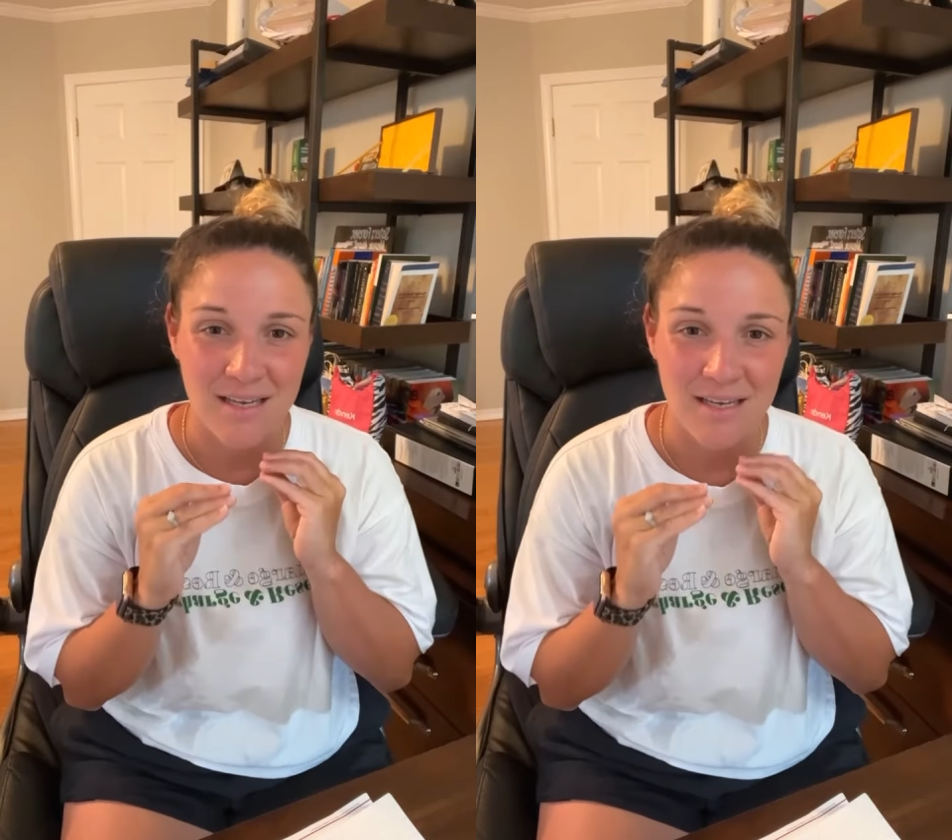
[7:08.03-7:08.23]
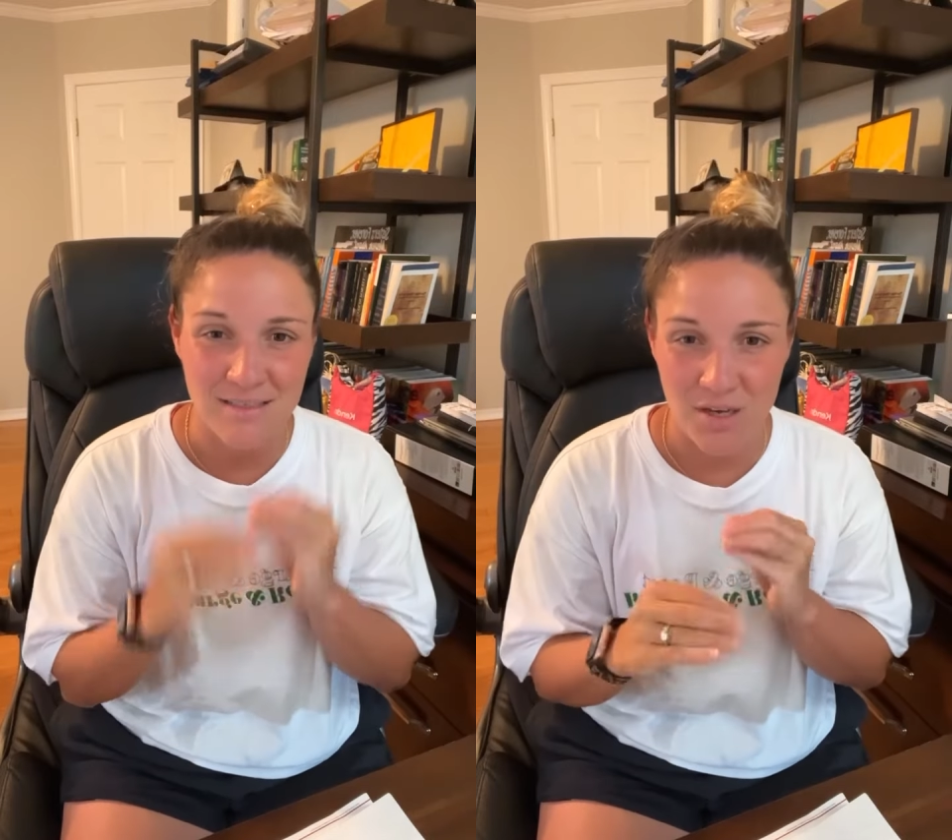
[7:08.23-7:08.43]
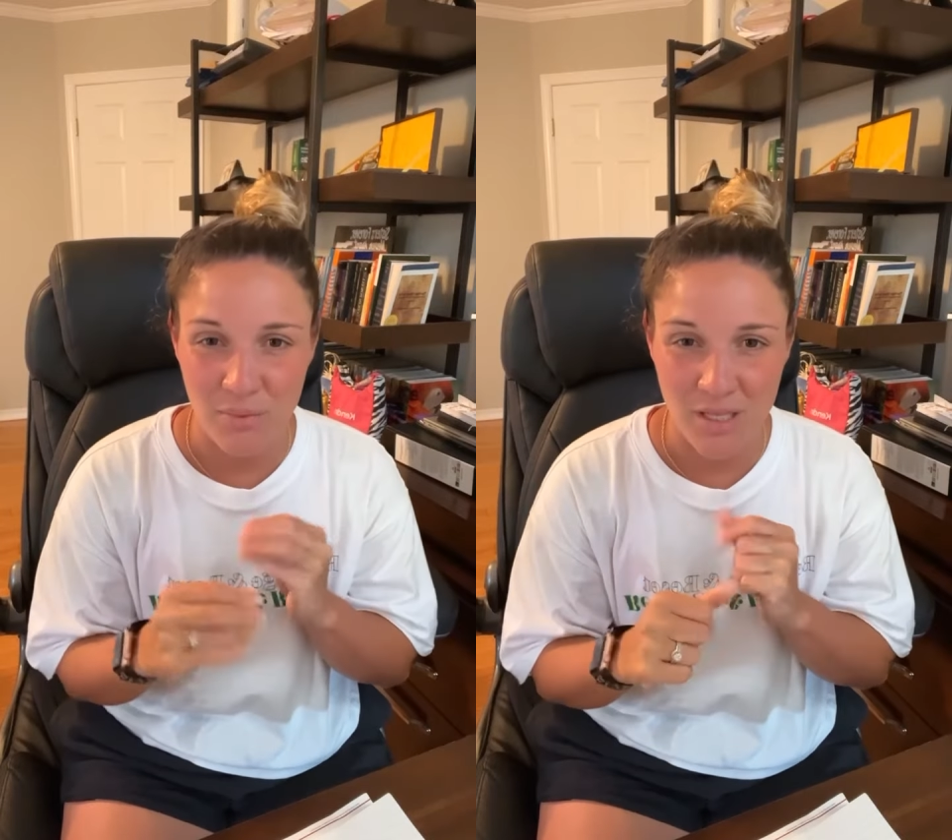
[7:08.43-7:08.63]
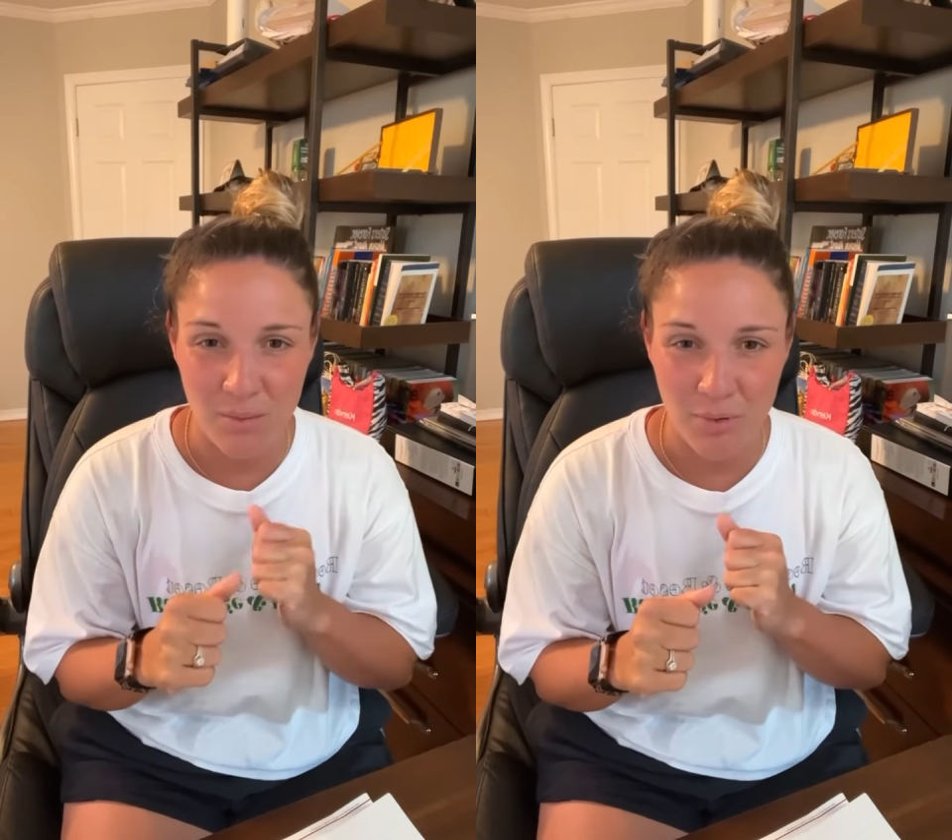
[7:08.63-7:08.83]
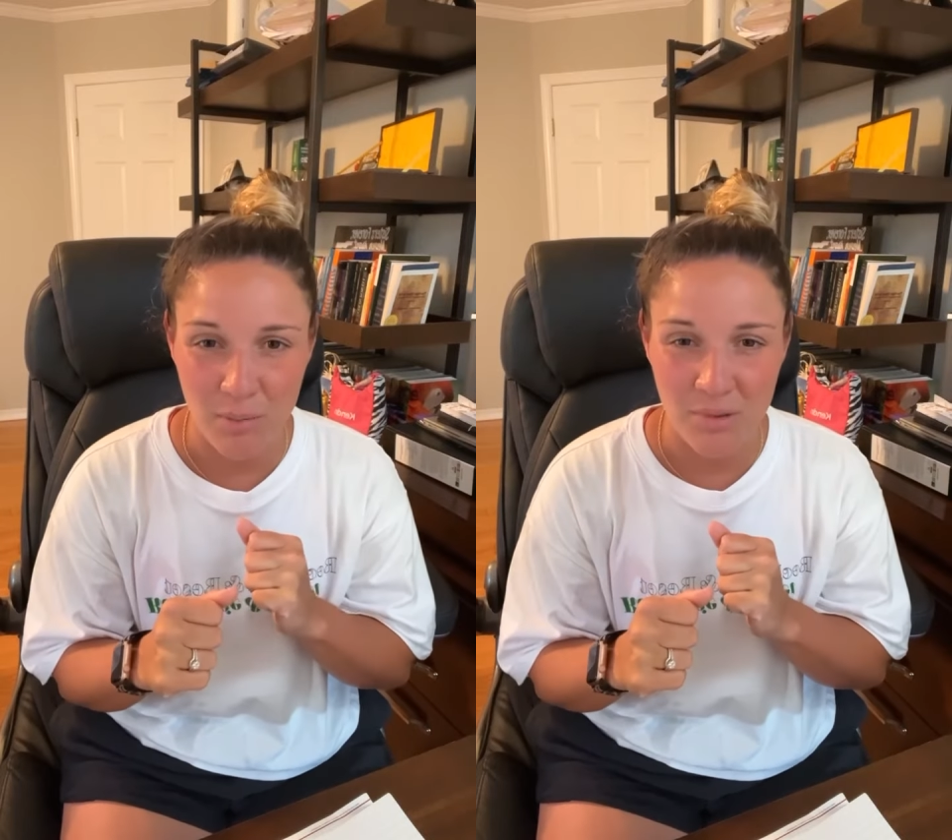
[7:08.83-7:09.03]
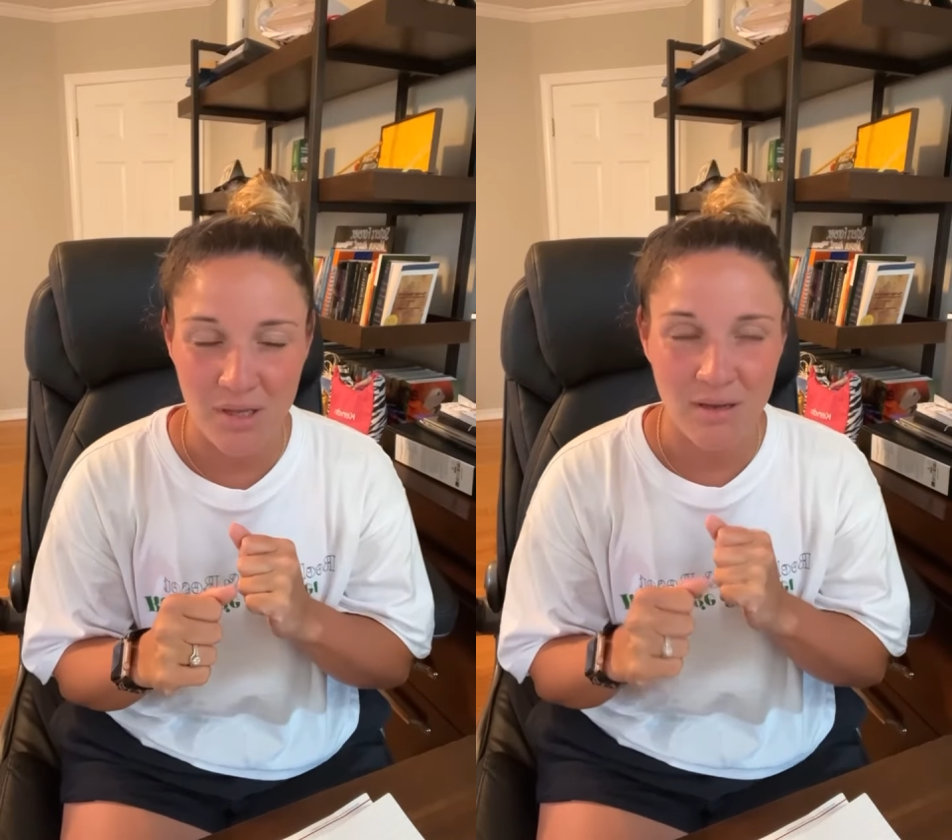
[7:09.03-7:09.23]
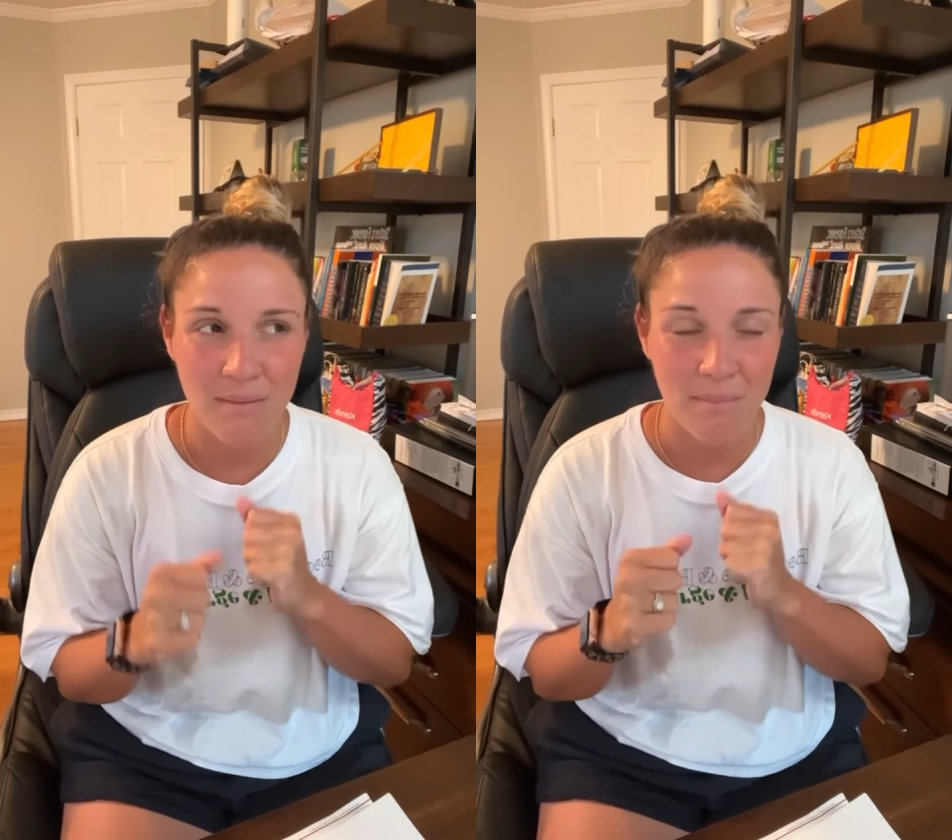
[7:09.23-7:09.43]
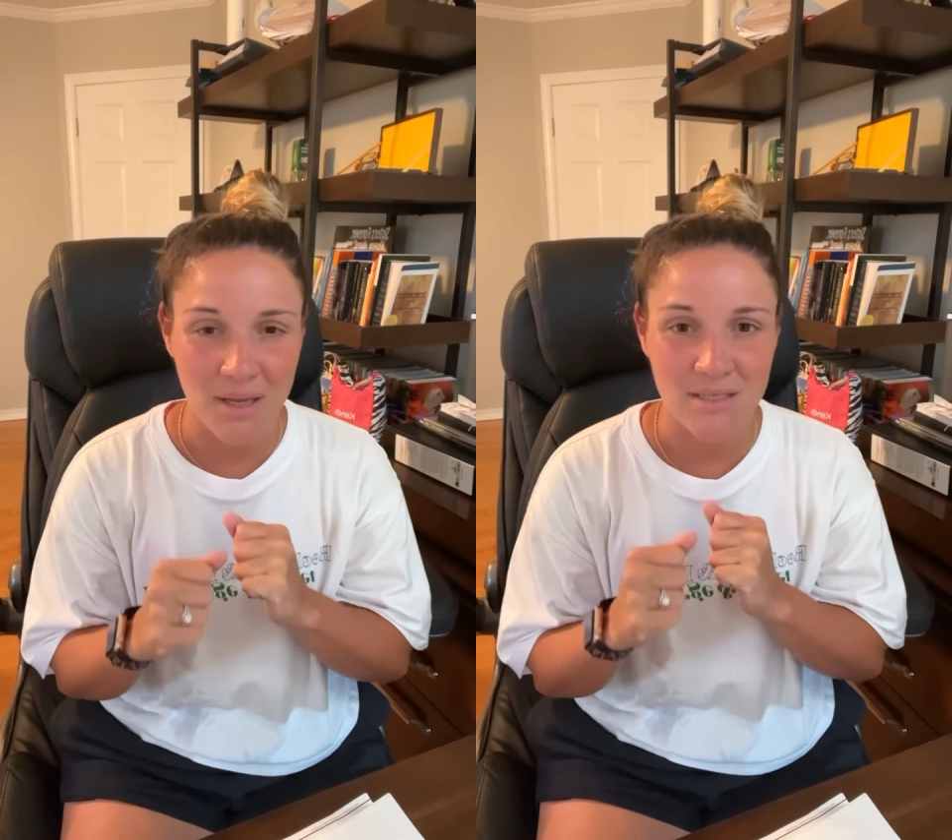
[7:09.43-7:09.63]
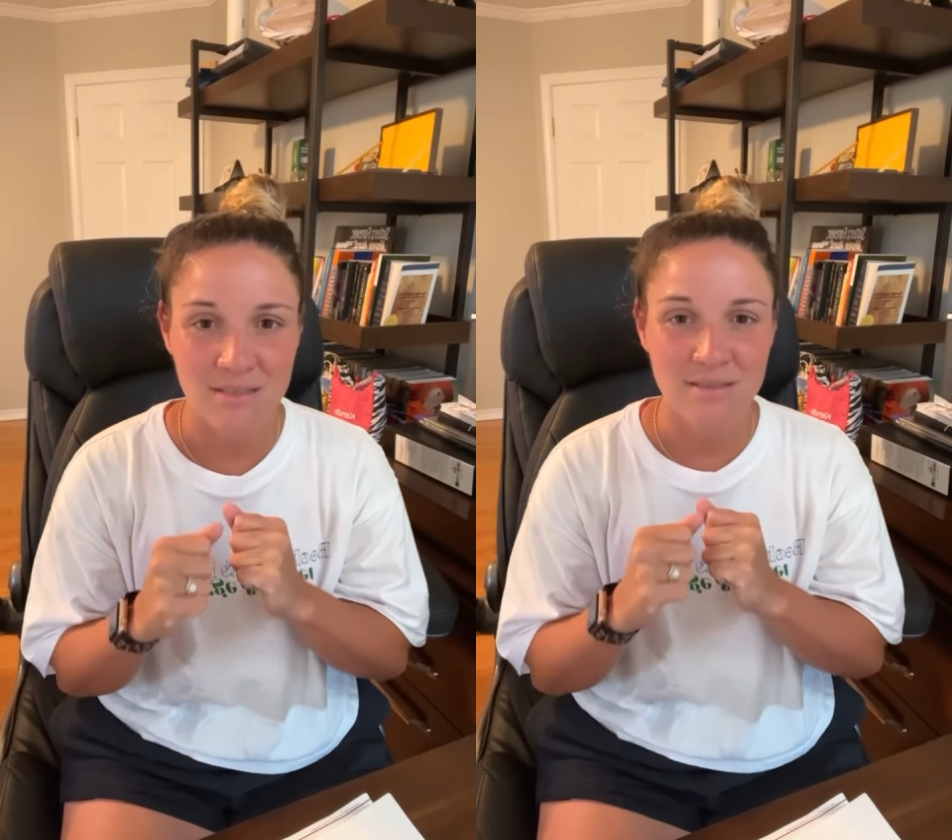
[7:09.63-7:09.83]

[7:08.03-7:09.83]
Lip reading: because I don't want to keep rambling, but